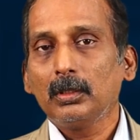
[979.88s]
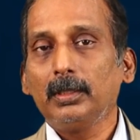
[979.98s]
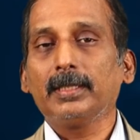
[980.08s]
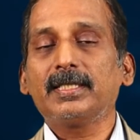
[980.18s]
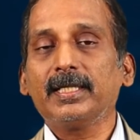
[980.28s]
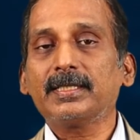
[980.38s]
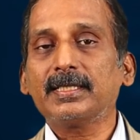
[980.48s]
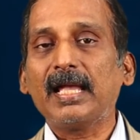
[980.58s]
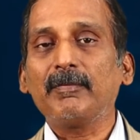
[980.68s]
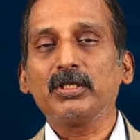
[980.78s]
let's say
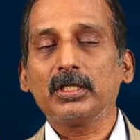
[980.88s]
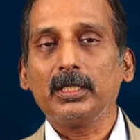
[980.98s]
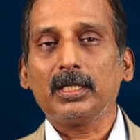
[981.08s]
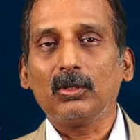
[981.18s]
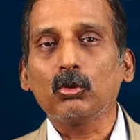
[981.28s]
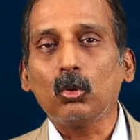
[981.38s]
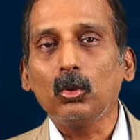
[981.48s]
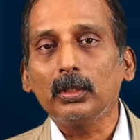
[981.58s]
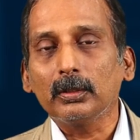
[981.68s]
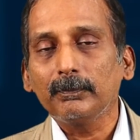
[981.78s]
Sam is an account
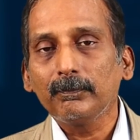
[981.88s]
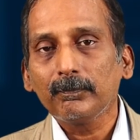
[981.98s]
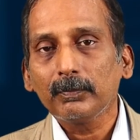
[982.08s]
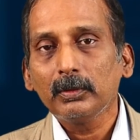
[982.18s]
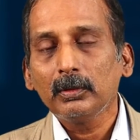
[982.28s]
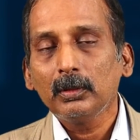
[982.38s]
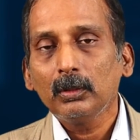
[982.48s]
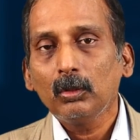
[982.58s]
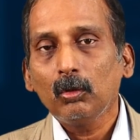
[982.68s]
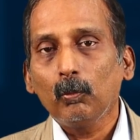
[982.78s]
holder.
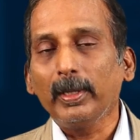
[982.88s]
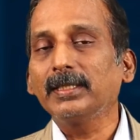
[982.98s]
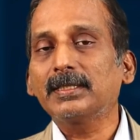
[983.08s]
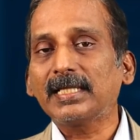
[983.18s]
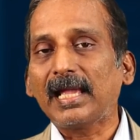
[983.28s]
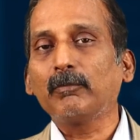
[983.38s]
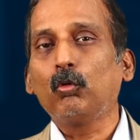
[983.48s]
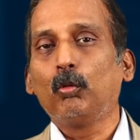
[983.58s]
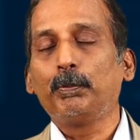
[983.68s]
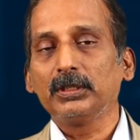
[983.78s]
When Sam
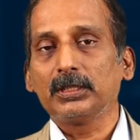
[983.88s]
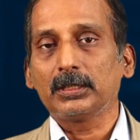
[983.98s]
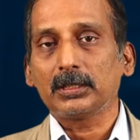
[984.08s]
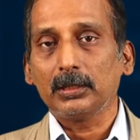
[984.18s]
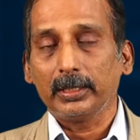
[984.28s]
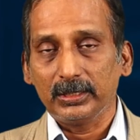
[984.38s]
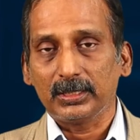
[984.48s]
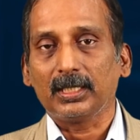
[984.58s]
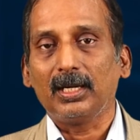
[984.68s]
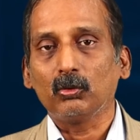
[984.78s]
opens his
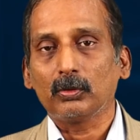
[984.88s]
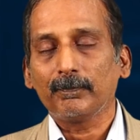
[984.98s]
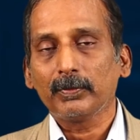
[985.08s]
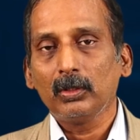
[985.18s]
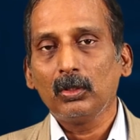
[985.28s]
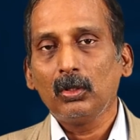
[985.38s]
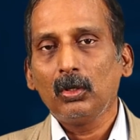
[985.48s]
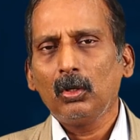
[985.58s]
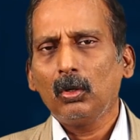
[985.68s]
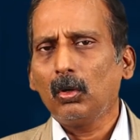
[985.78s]
account
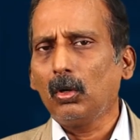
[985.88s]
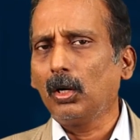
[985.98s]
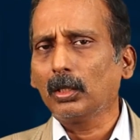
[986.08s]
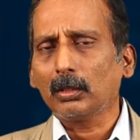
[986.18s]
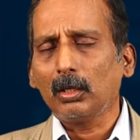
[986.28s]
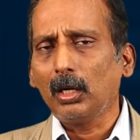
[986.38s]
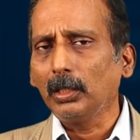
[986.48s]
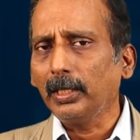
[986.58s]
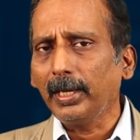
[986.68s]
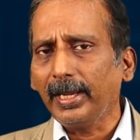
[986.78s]
or
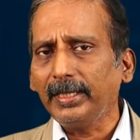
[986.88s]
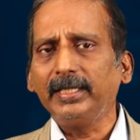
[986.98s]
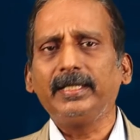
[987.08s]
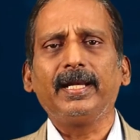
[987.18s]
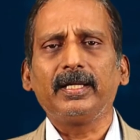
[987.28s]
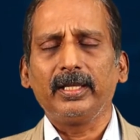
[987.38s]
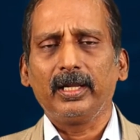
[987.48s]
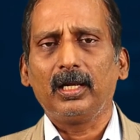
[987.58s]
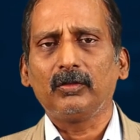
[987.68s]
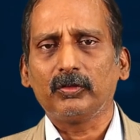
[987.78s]
on any date
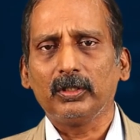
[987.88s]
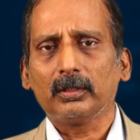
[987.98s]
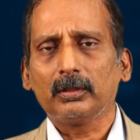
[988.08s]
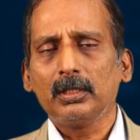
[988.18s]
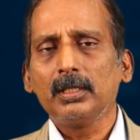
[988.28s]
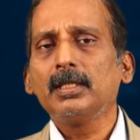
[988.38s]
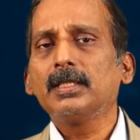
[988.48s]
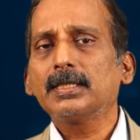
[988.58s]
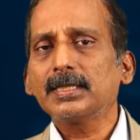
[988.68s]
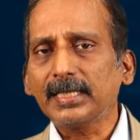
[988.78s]
thereafter,
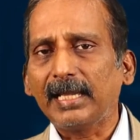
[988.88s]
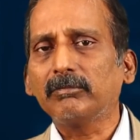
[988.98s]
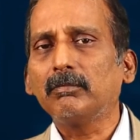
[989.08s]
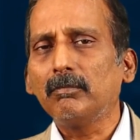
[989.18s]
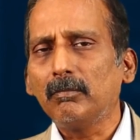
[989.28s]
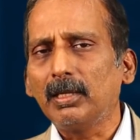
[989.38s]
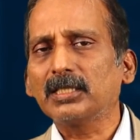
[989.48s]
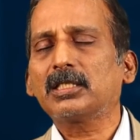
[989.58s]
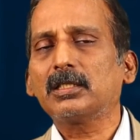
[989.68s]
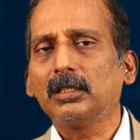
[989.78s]
Sam
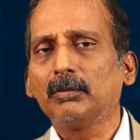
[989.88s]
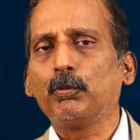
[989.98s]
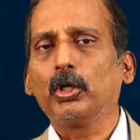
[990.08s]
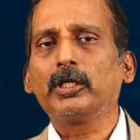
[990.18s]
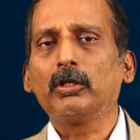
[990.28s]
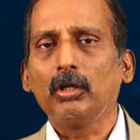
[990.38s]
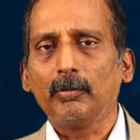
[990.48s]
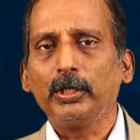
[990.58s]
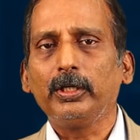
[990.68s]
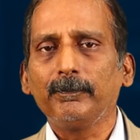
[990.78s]
must appoint a
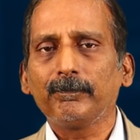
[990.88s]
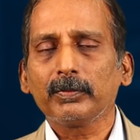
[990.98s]
nominee